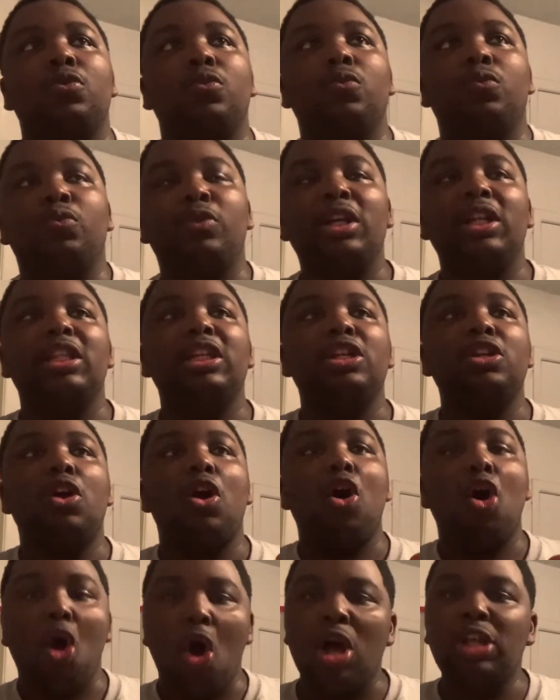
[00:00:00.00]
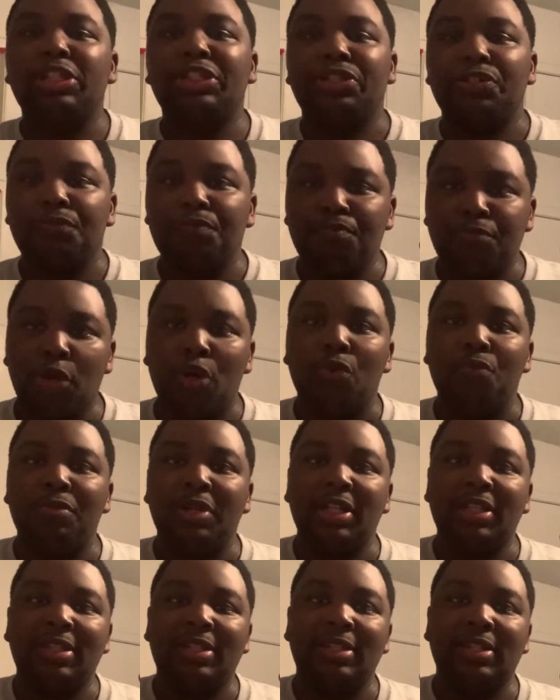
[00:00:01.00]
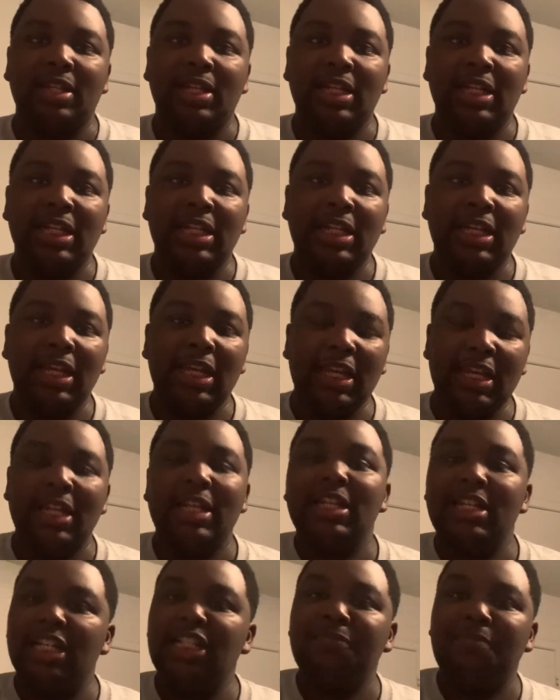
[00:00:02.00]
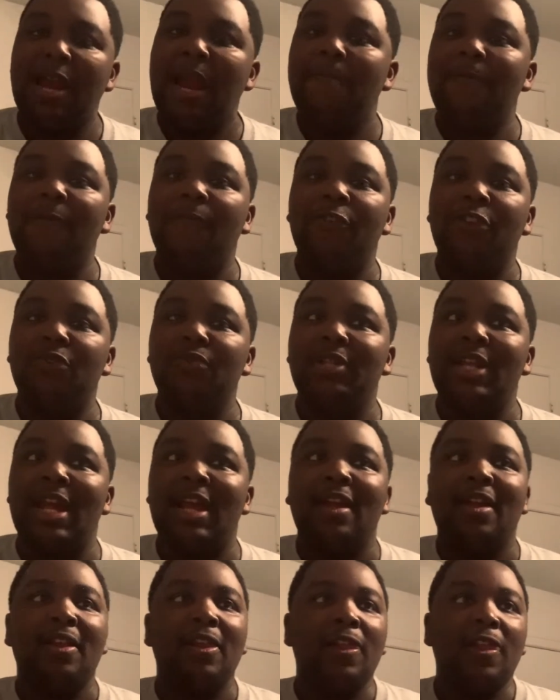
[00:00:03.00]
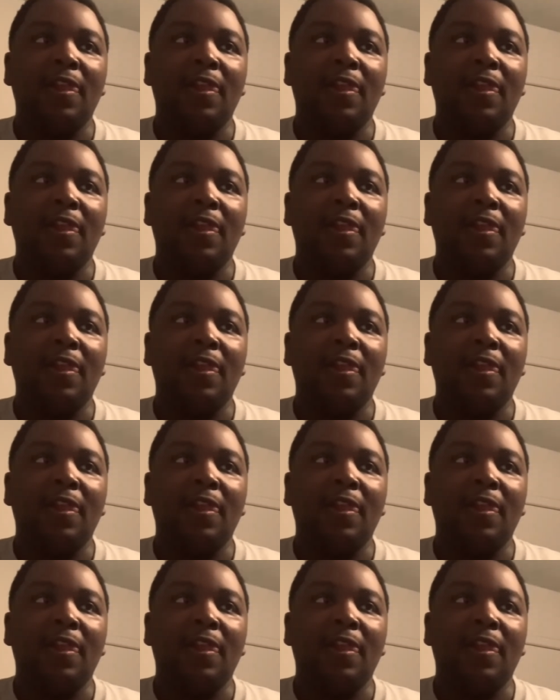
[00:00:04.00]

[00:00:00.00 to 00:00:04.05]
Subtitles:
really awesome moments in this pay-per-view that